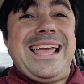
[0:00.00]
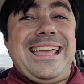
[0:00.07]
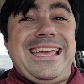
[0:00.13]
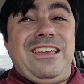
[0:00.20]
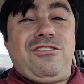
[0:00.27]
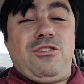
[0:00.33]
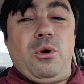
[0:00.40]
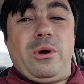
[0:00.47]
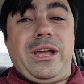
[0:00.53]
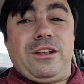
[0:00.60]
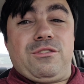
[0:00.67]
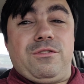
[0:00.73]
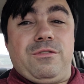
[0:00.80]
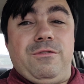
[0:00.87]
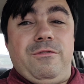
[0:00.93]
he still
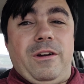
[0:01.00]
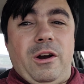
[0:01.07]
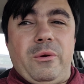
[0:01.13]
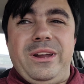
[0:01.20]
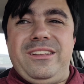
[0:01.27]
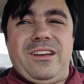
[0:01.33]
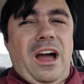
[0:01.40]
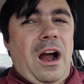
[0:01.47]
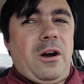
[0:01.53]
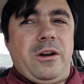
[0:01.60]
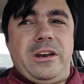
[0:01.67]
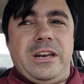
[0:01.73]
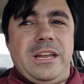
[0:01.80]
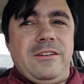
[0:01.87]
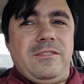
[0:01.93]
gets very tired
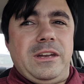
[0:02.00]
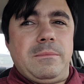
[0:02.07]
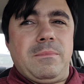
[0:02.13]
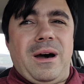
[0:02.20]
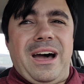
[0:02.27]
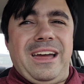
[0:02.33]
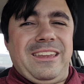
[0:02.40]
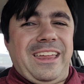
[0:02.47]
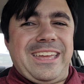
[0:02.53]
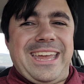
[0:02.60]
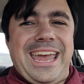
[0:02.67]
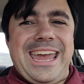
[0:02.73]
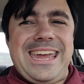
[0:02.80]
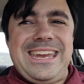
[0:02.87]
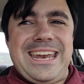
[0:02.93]
in the evening. By like
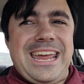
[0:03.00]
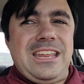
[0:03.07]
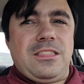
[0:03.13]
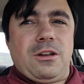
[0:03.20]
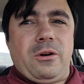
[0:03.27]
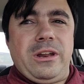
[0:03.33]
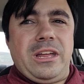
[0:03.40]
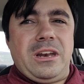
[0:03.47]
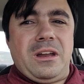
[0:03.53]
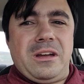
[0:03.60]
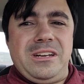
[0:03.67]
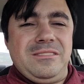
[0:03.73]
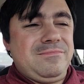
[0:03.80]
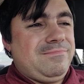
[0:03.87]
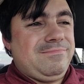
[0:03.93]
8, 8.30 at
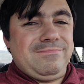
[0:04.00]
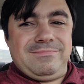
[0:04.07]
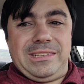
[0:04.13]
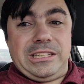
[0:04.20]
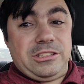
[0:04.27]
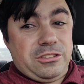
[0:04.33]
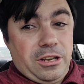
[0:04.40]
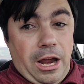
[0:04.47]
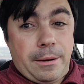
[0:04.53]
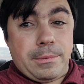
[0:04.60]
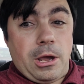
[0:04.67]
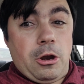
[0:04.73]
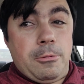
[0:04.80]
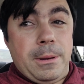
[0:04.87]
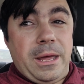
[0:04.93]
night, it's time to
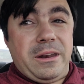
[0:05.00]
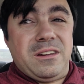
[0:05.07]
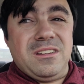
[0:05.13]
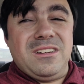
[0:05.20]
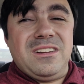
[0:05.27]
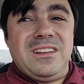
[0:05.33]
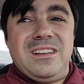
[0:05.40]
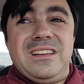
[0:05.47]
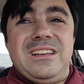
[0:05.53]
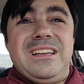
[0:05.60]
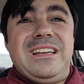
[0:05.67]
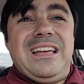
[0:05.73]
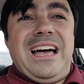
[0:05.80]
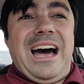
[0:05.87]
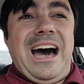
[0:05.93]
go to bed.
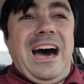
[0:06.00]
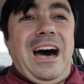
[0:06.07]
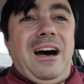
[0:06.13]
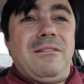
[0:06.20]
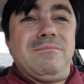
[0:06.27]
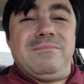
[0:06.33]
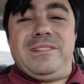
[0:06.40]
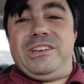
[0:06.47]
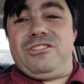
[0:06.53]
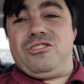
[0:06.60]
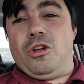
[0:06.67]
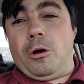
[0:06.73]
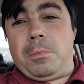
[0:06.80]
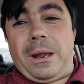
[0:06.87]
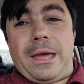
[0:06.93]
Um, he's
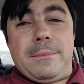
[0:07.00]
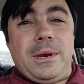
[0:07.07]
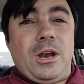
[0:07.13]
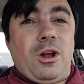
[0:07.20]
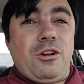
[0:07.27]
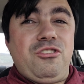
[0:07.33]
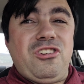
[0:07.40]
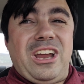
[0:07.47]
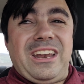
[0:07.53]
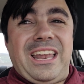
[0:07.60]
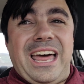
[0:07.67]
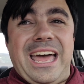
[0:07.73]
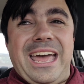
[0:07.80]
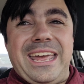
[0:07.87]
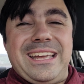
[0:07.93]
still blaming it on jet
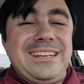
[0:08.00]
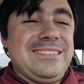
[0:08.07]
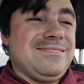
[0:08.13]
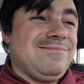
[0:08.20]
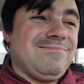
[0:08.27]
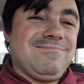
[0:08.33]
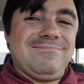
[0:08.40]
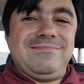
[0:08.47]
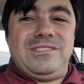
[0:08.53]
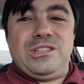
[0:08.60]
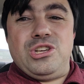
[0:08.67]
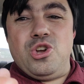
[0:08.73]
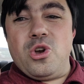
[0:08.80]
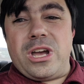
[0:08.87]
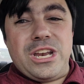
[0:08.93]
lag.
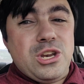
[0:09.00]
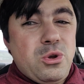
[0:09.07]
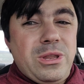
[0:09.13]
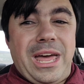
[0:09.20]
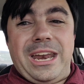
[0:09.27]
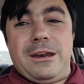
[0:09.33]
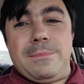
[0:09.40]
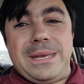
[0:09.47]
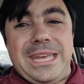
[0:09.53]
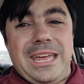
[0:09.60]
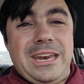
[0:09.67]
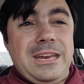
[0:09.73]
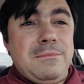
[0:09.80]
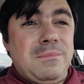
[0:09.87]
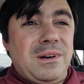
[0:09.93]
You can do that in the
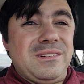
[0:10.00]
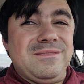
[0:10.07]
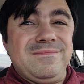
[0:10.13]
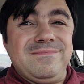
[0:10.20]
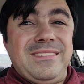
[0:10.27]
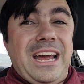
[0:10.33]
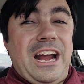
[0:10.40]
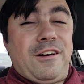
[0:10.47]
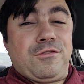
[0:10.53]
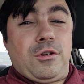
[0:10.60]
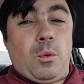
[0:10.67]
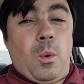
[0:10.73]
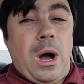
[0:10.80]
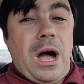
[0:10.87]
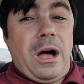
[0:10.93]
beginning, but after a
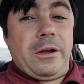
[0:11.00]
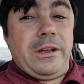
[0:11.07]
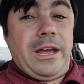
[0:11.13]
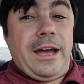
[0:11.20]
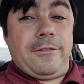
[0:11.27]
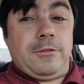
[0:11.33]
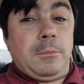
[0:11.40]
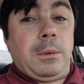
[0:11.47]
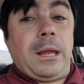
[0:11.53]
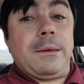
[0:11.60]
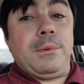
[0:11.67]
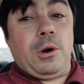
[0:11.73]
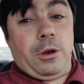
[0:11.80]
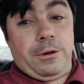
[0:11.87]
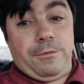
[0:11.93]
while, you have to blame
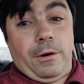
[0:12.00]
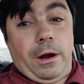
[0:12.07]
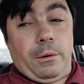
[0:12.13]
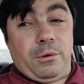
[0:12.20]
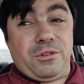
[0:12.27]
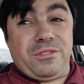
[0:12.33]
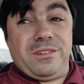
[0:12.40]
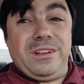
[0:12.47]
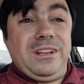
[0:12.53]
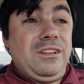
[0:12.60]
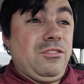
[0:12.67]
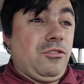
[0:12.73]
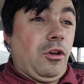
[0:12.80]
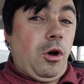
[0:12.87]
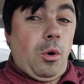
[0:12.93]
it on the virus.
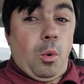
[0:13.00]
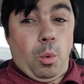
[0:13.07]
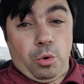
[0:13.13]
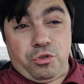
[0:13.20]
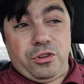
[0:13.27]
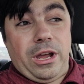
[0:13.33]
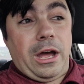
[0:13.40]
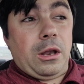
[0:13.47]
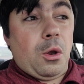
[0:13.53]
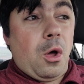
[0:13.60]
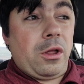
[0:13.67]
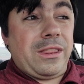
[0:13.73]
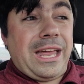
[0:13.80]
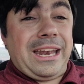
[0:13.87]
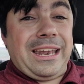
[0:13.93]
So we'll see how
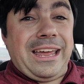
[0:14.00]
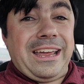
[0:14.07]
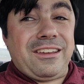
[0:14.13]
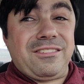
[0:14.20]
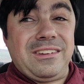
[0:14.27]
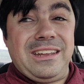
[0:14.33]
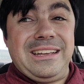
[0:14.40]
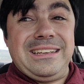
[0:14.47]
long that lasts.